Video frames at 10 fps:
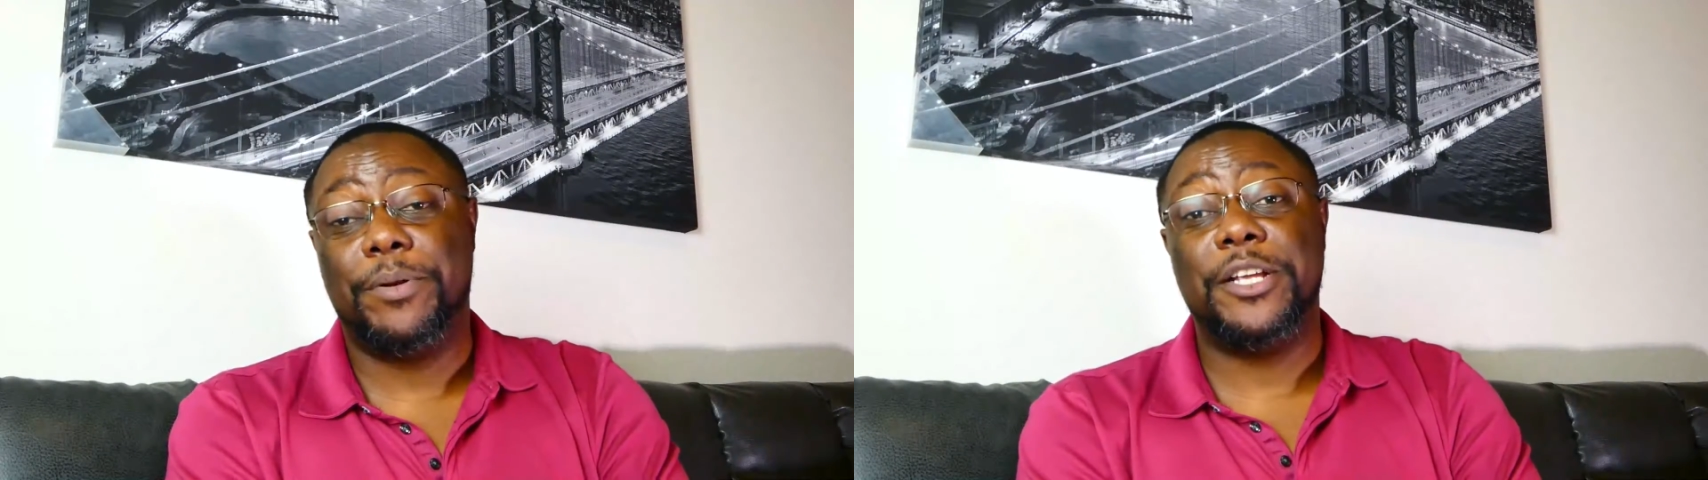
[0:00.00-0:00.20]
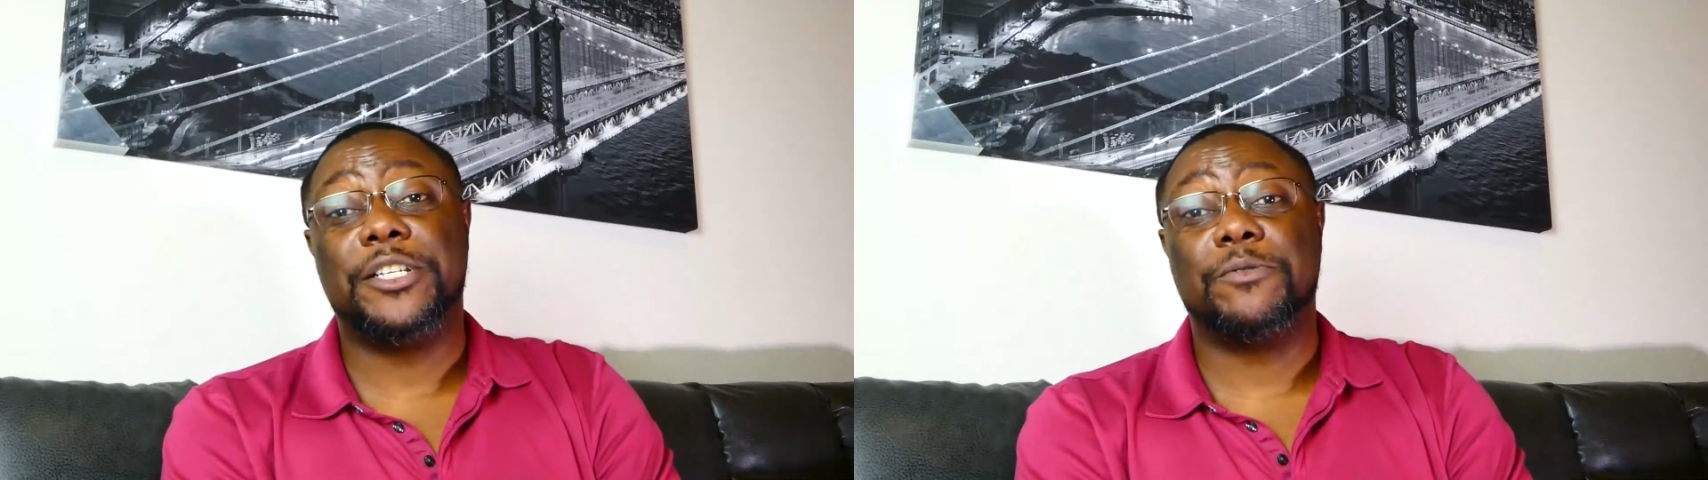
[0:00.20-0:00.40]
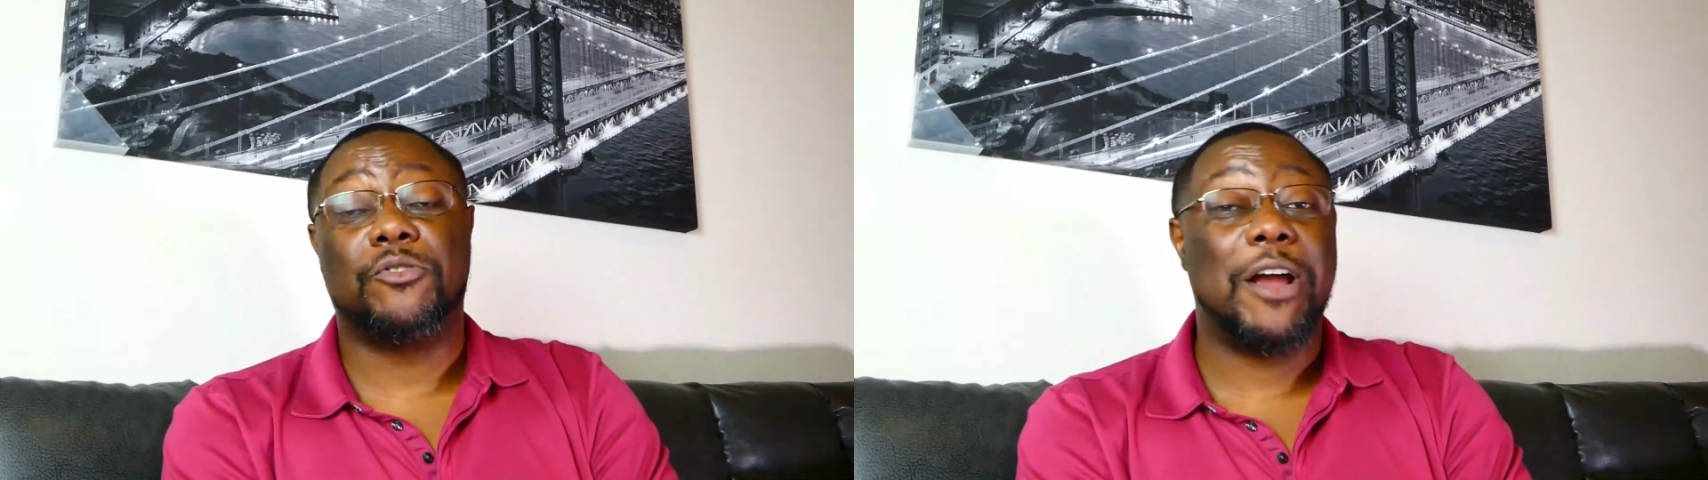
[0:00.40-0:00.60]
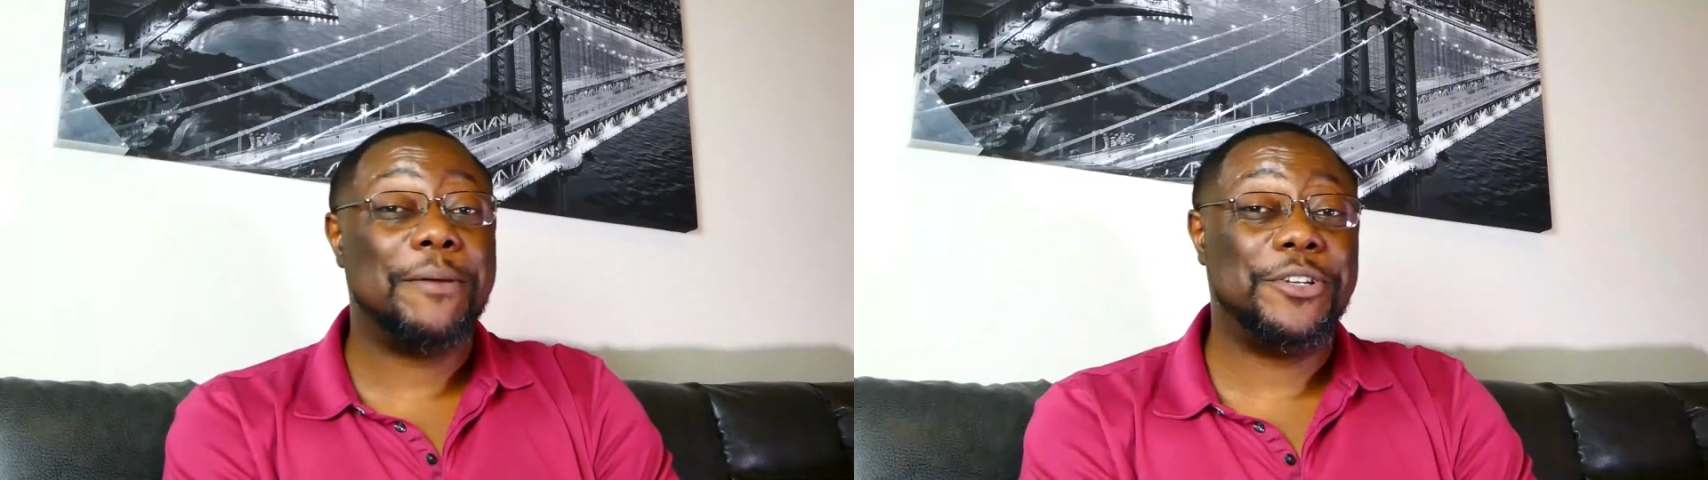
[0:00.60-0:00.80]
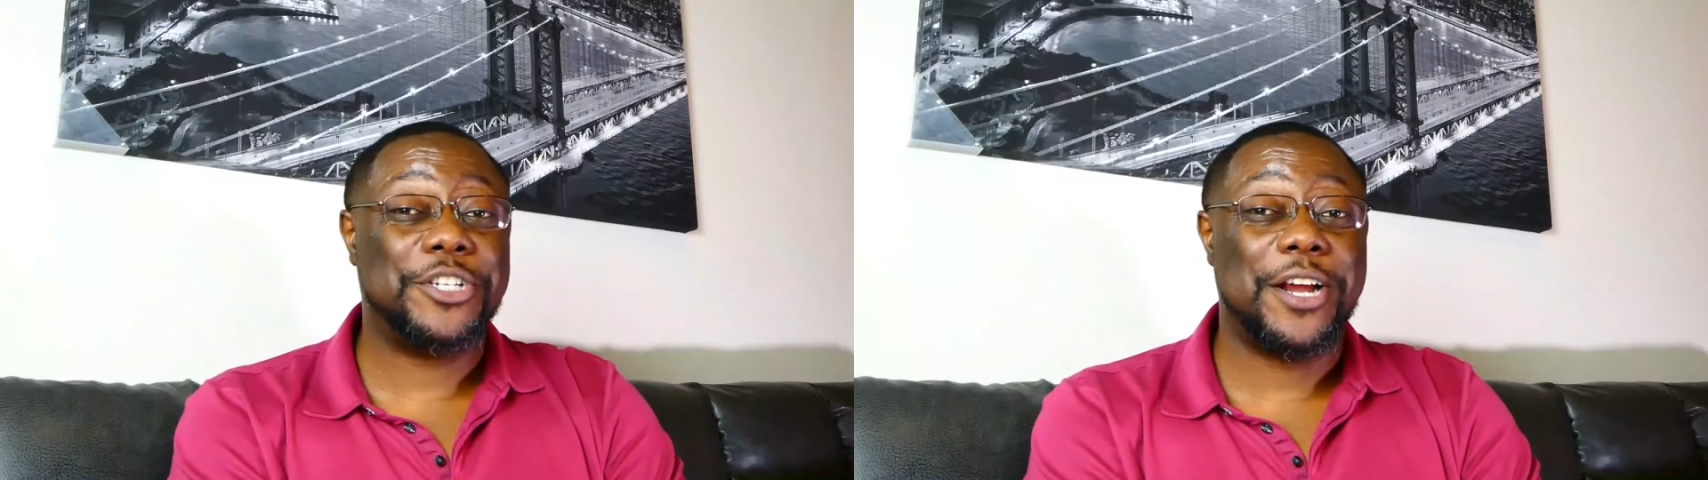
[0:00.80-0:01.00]
please
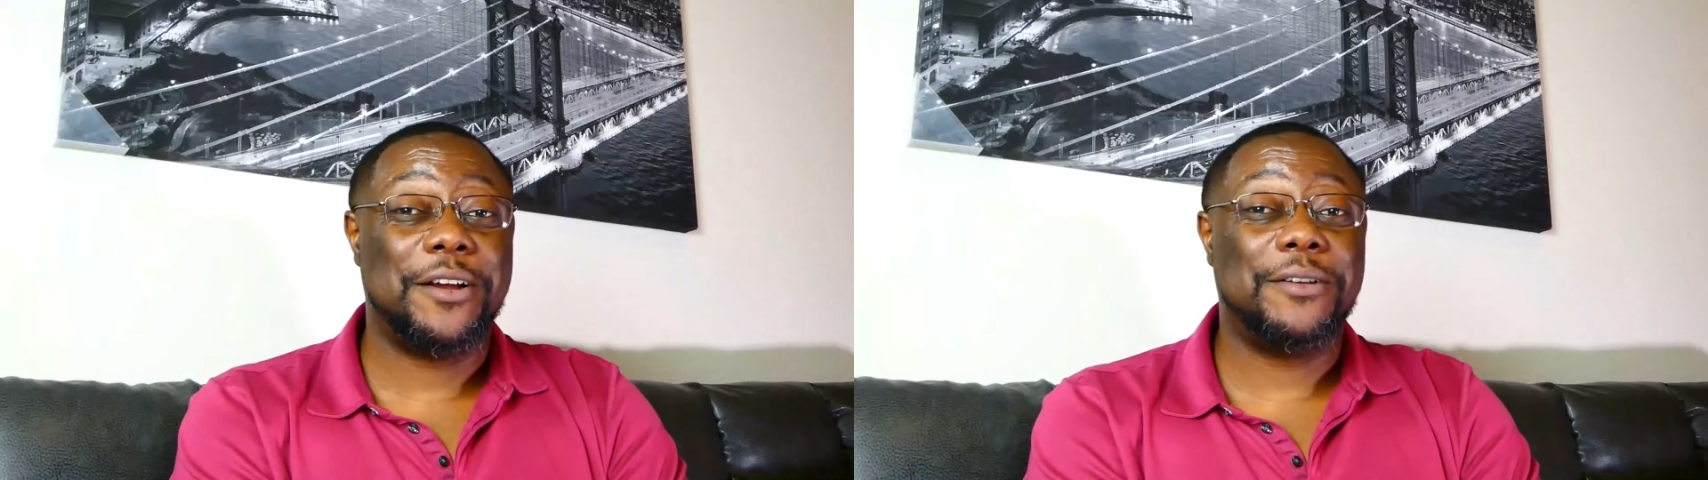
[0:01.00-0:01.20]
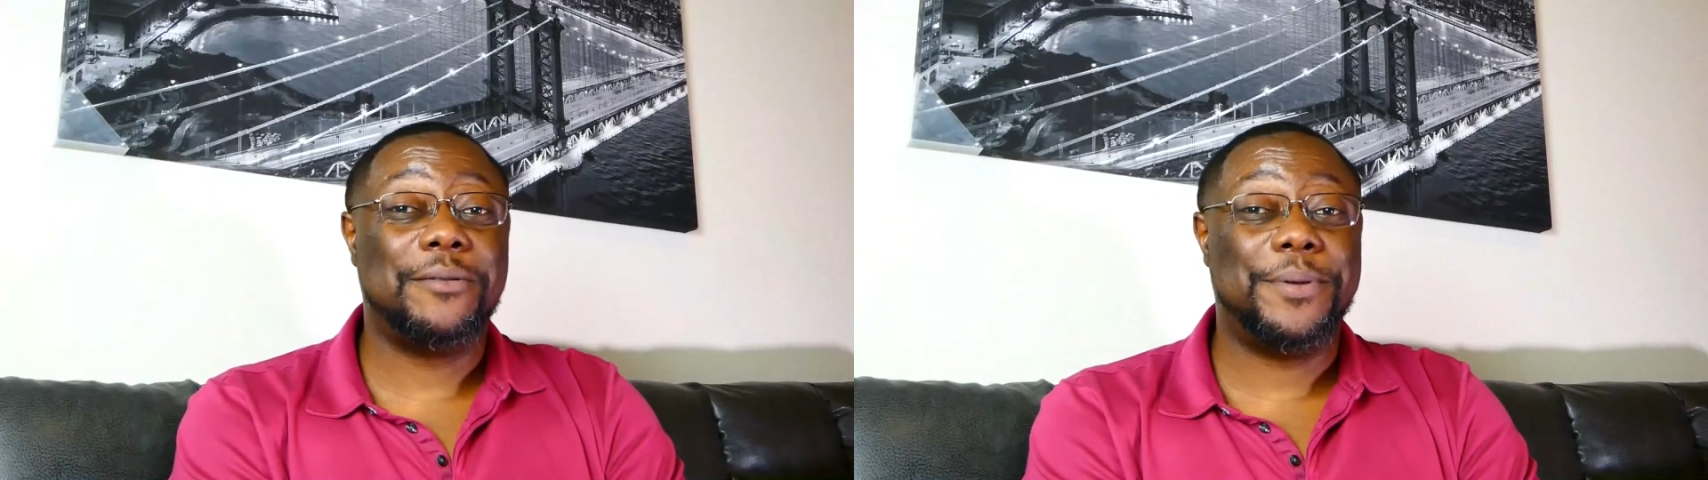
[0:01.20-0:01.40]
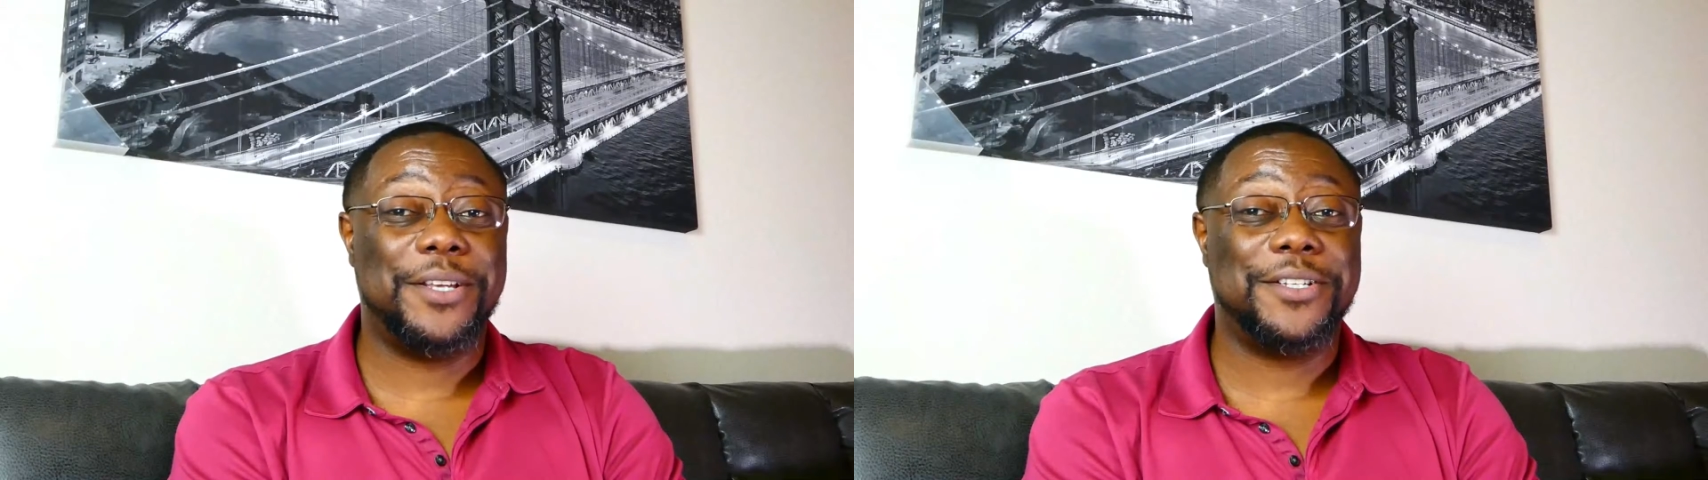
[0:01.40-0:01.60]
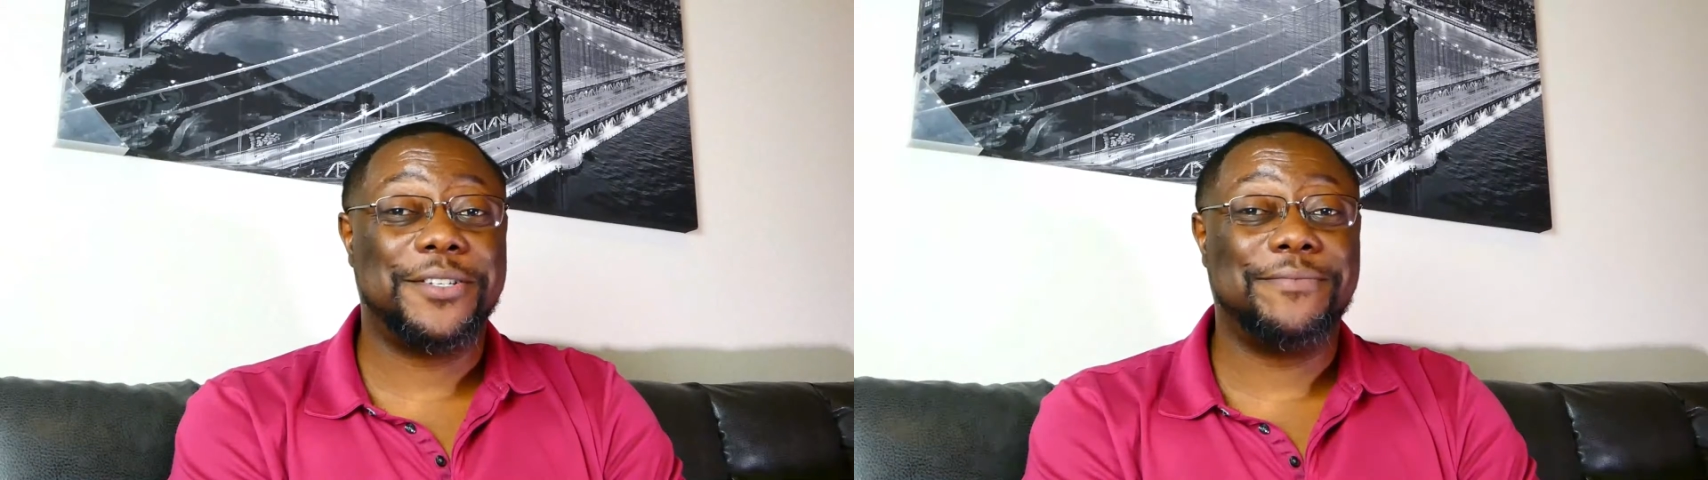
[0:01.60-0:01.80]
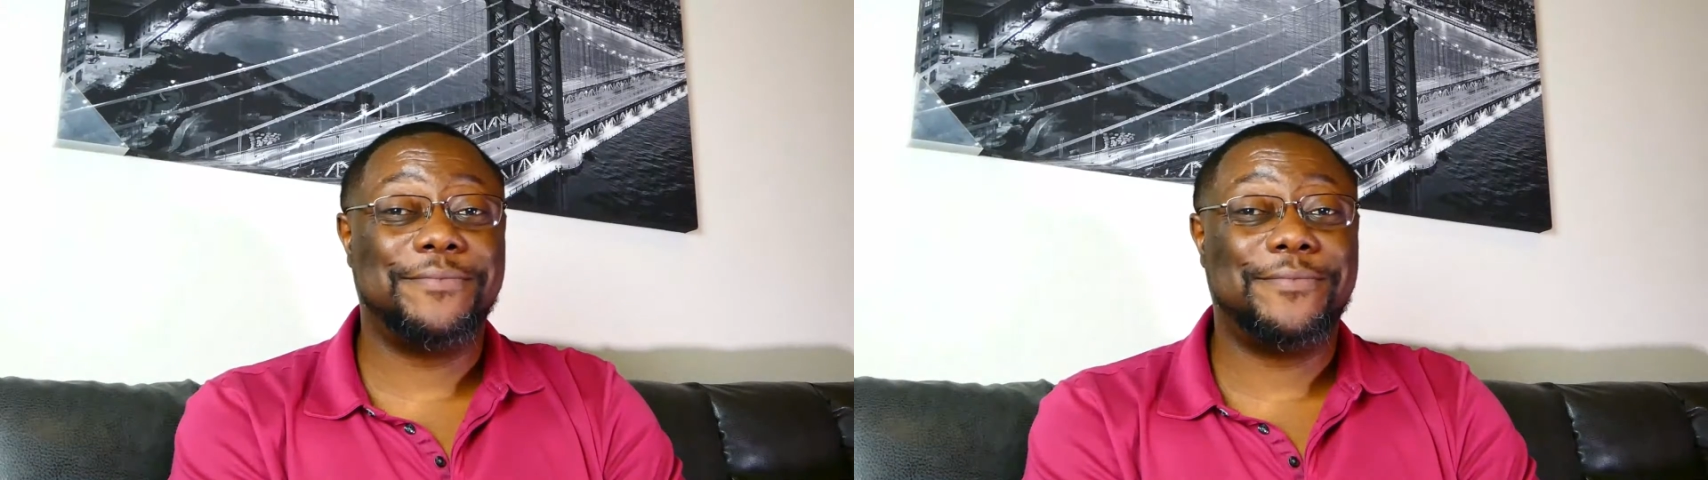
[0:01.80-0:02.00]
subscribe and share. Peace.